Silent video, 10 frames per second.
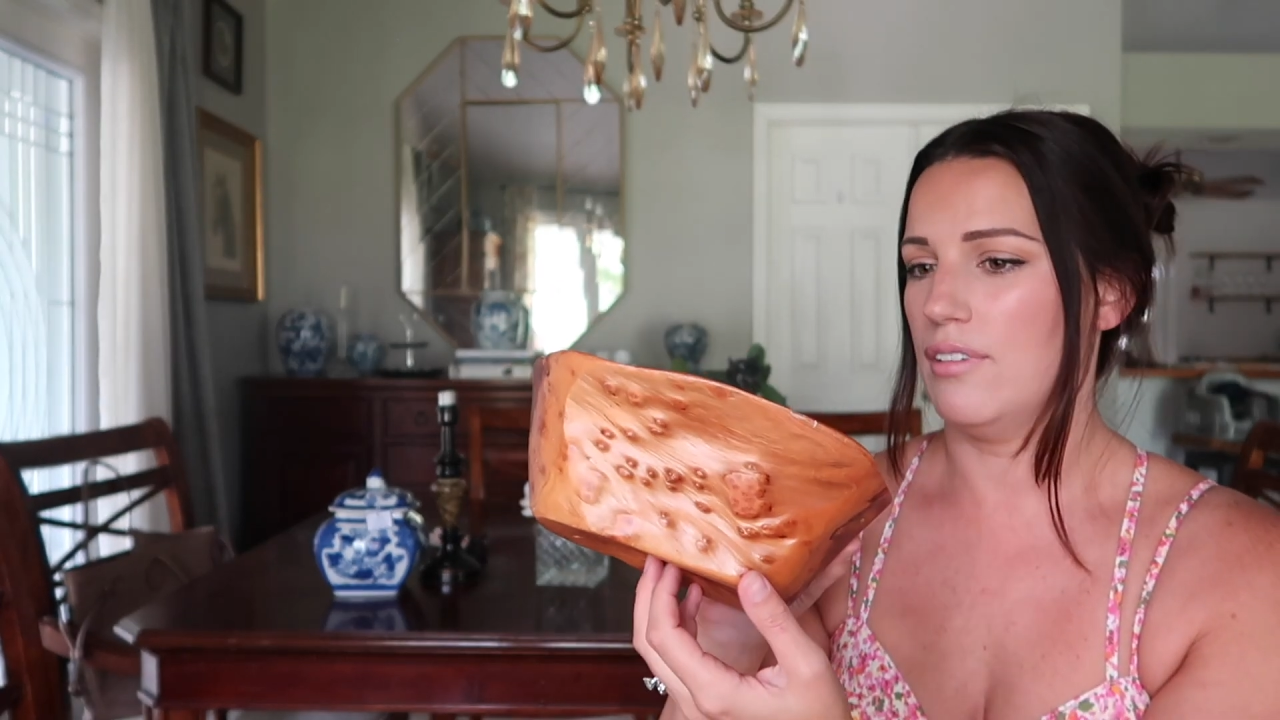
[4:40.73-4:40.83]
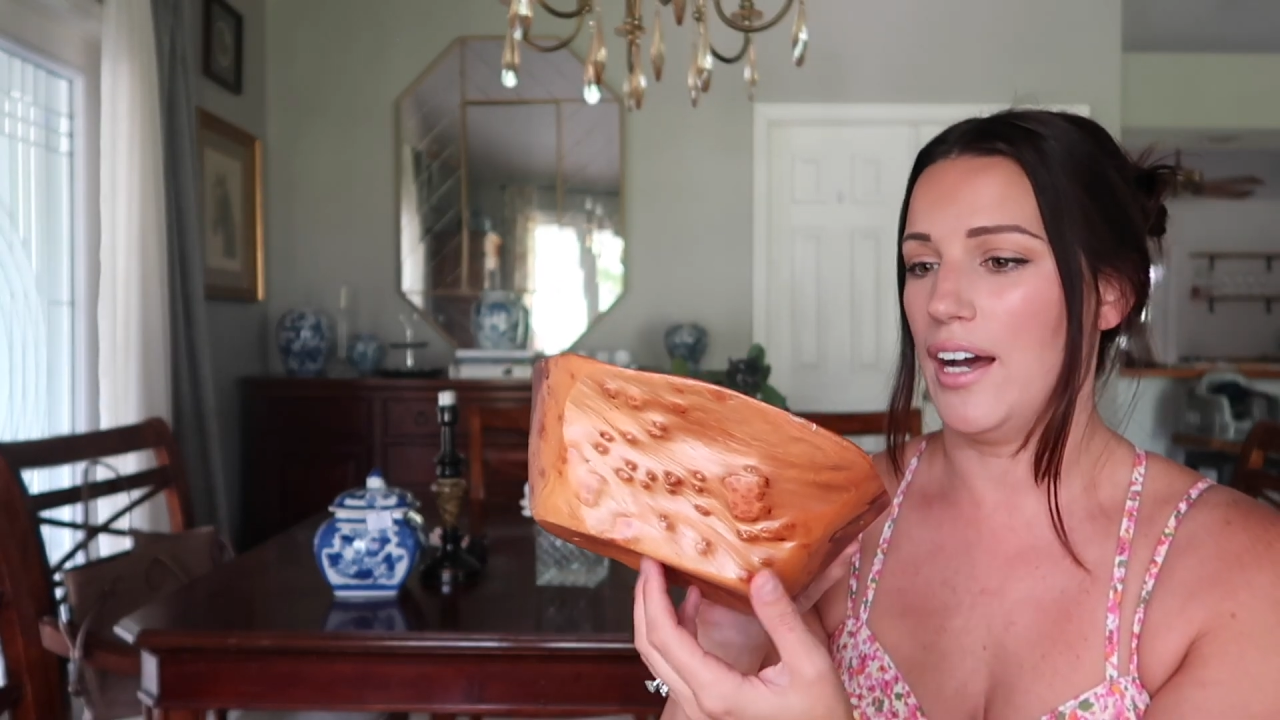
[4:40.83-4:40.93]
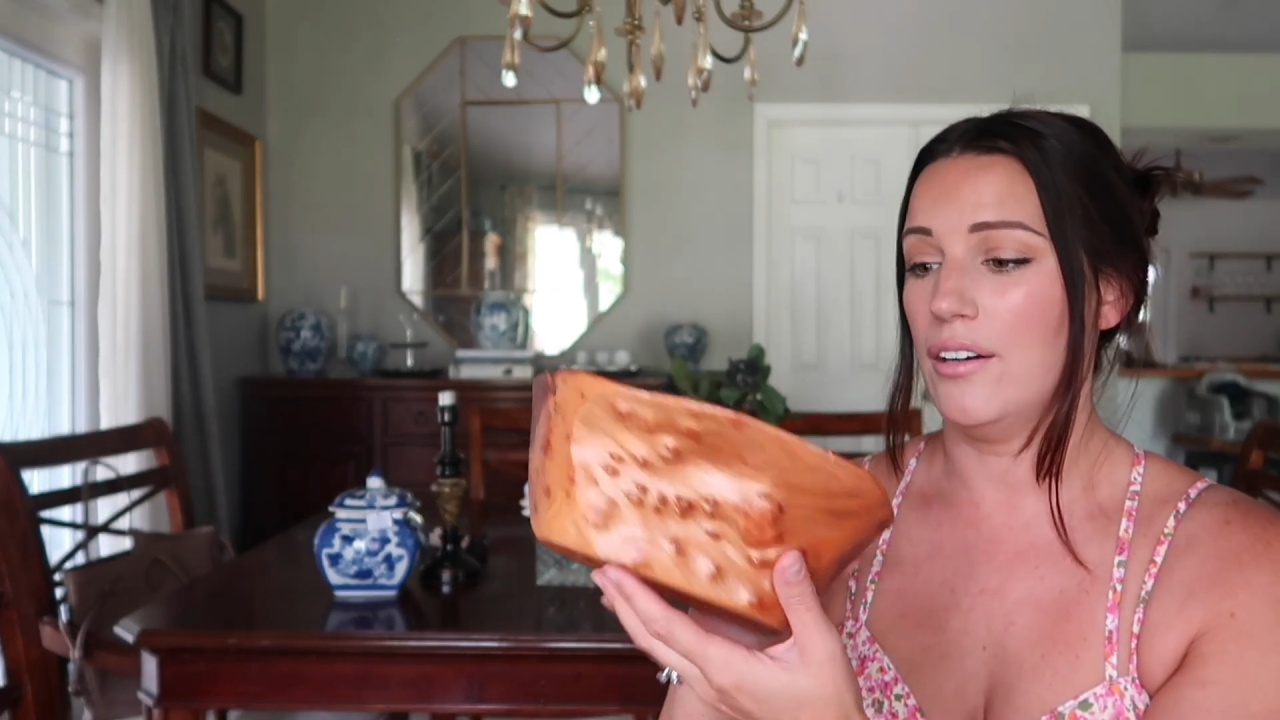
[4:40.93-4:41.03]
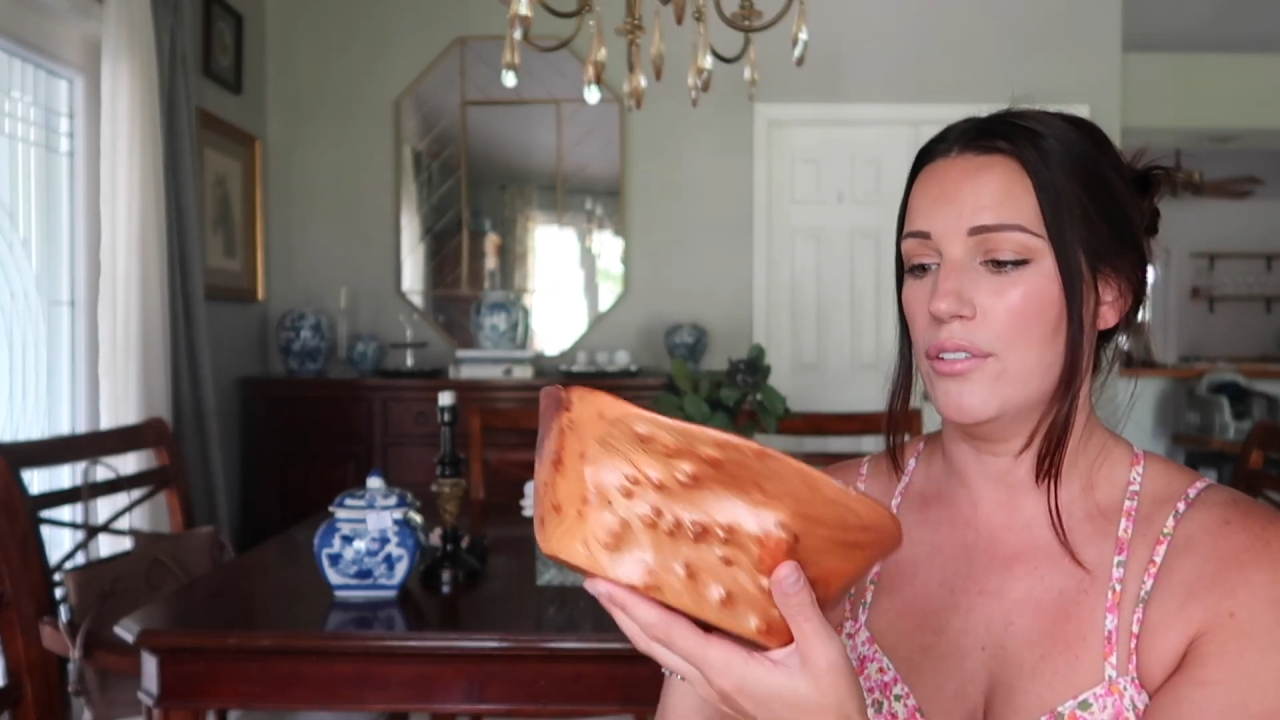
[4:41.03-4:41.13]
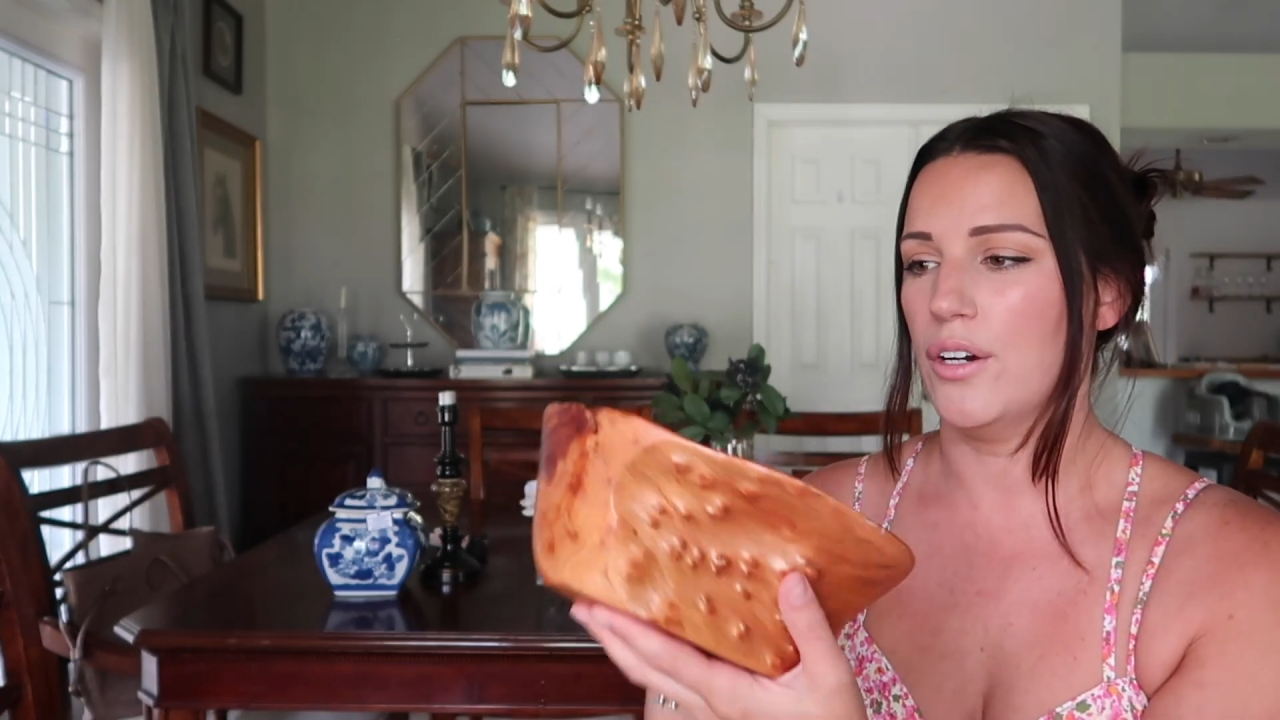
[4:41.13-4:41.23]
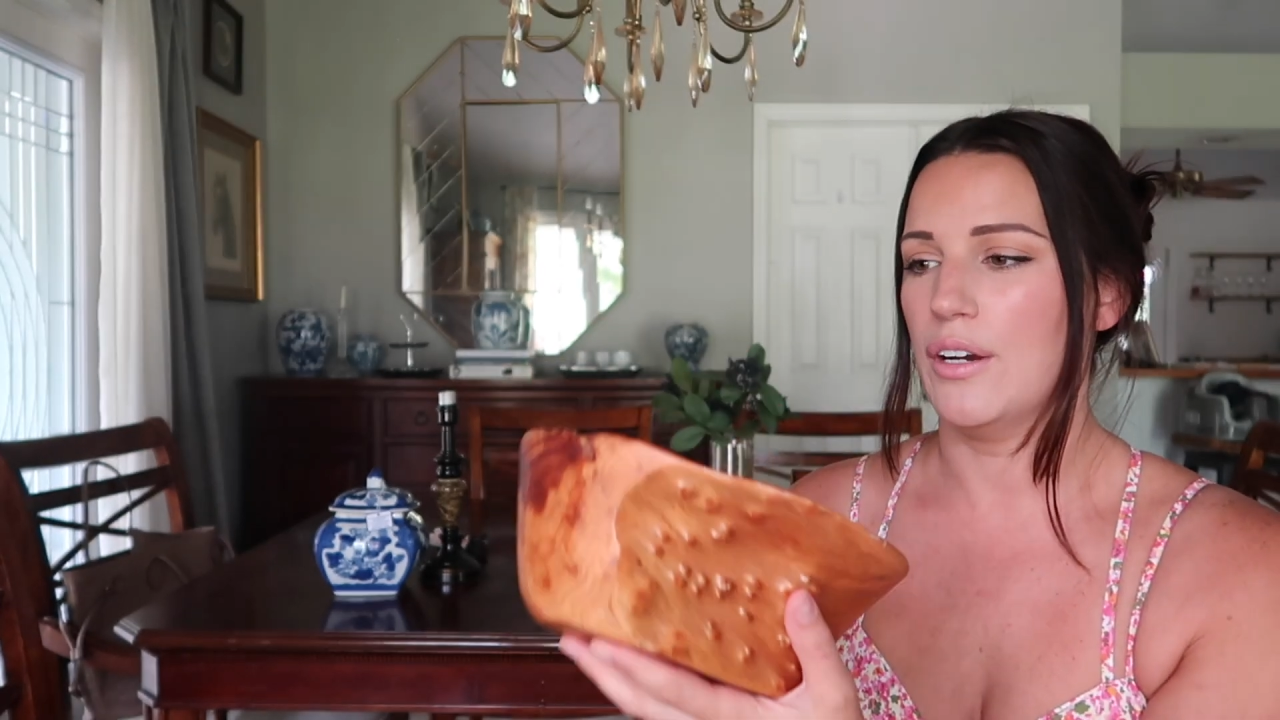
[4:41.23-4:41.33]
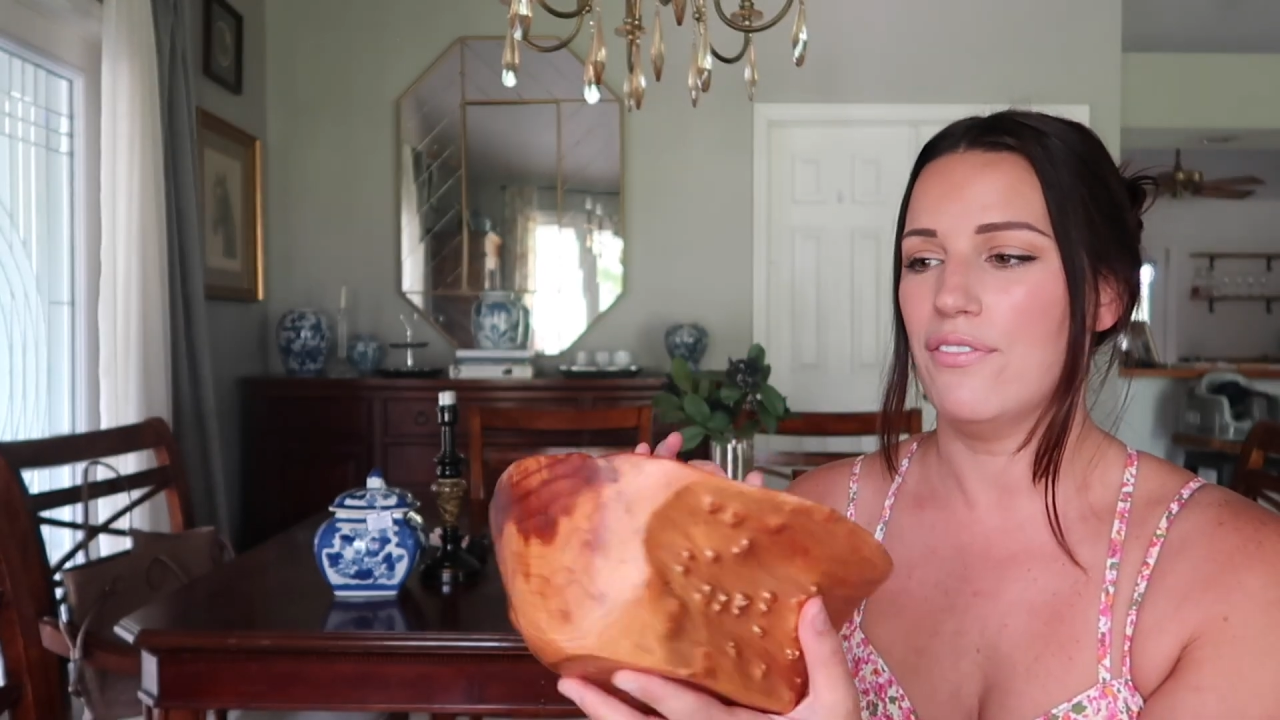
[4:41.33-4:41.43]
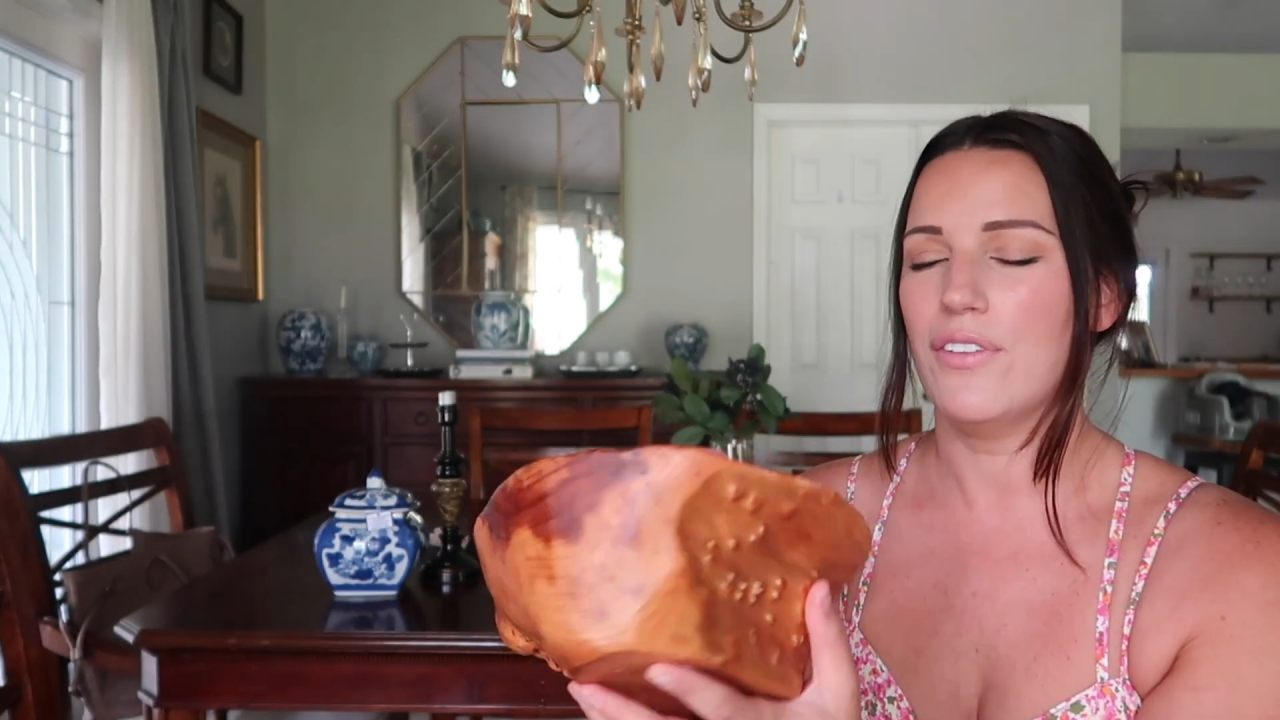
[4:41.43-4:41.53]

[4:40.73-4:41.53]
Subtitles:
I don't know, it